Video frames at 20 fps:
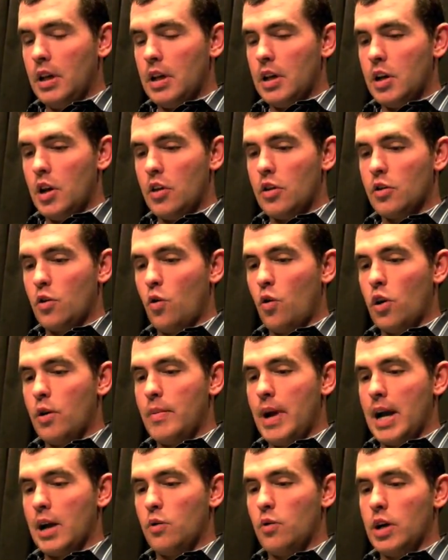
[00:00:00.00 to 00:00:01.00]
Another
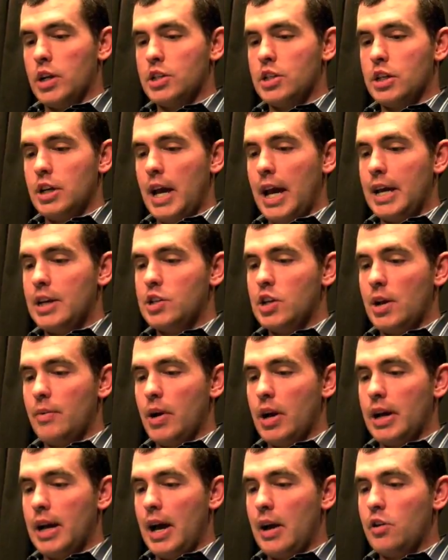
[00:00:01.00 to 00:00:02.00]
cornerback question. Hey, J.
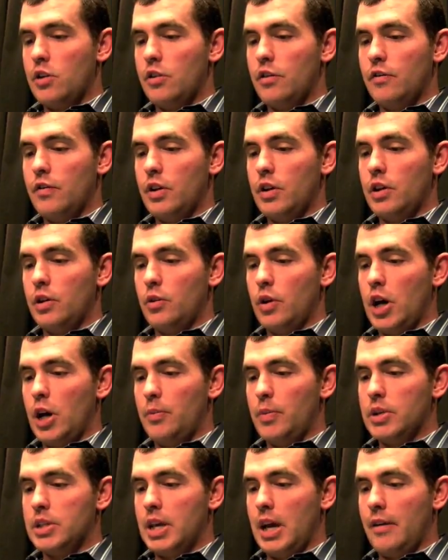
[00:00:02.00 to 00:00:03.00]
Mike, how do you feel it'll
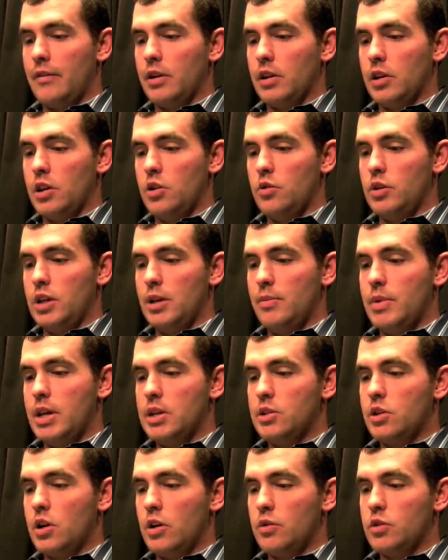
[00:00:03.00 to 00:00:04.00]
help us having new
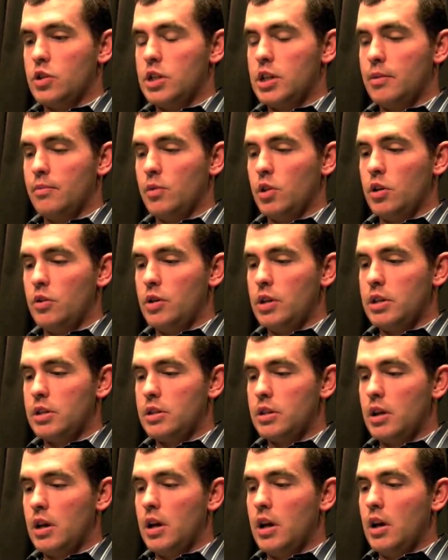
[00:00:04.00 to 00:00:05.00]
DBs coach Tim
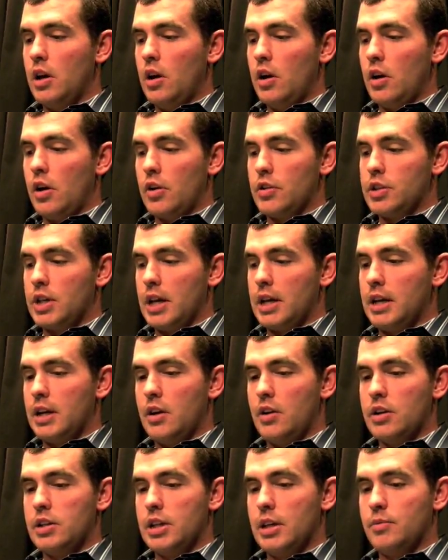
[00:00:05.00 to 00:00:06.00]
Lewis? Our
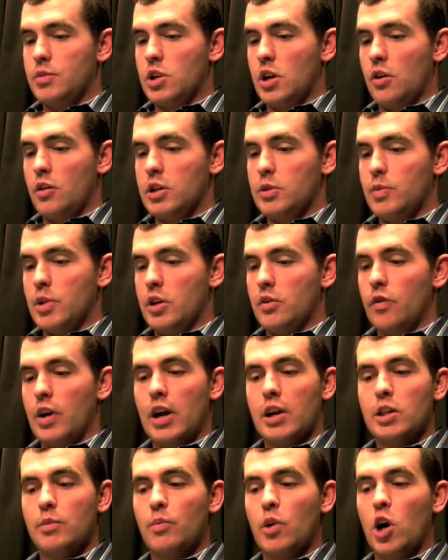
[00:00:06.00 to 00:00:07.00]
secondary seems to always be
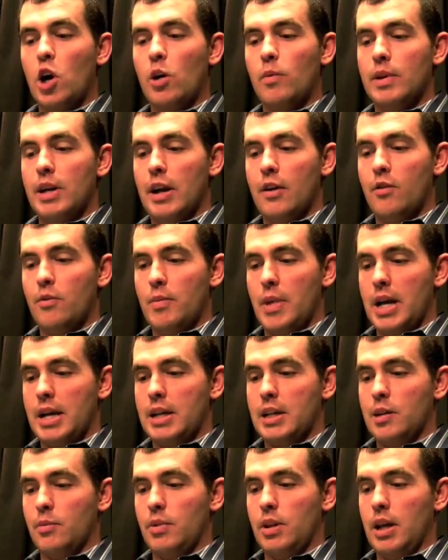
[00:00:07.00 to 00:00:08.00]
around the ball but never
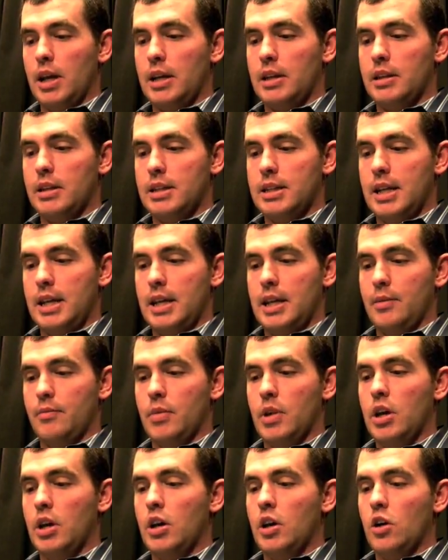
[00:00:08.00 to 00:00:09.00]
making the play the
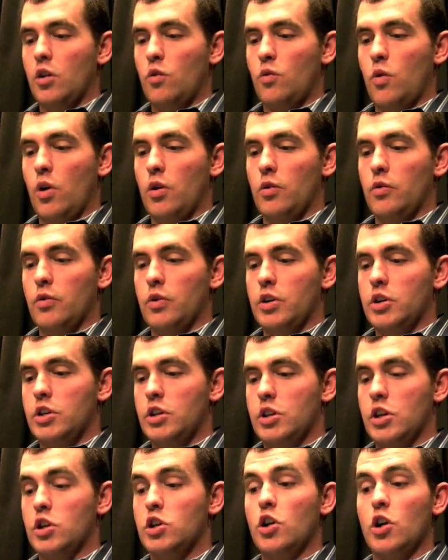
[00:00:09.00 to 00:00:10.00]
team, quote,
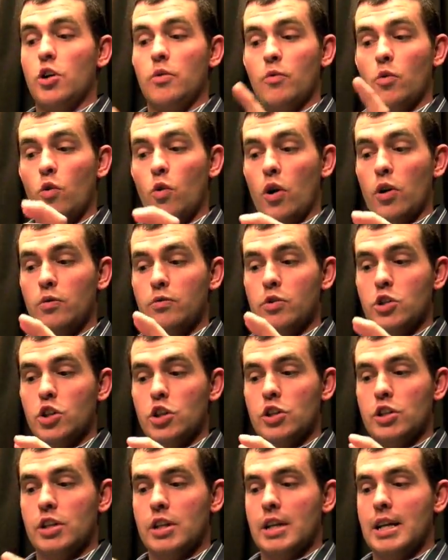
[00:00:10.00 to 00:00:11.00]
the term, quote,
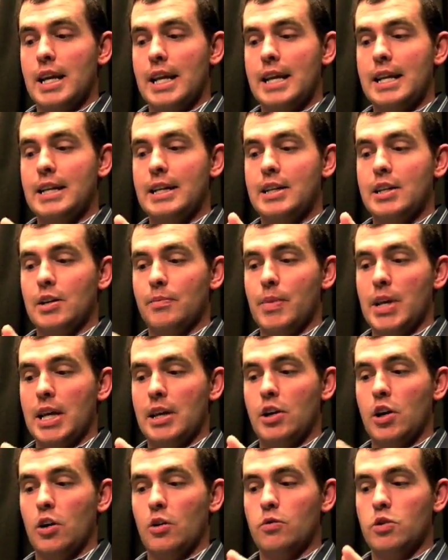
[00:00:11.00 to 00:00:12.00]
just needed to be
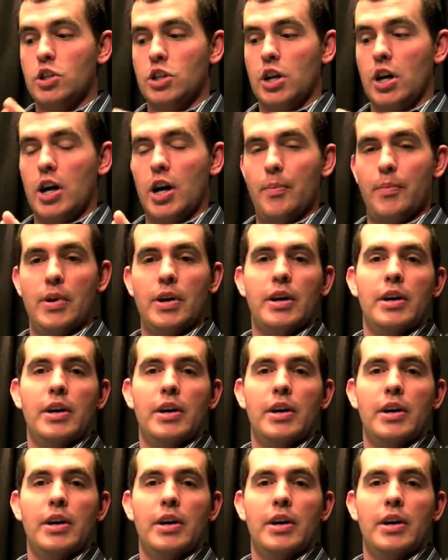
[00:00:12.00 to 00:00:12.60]
coached up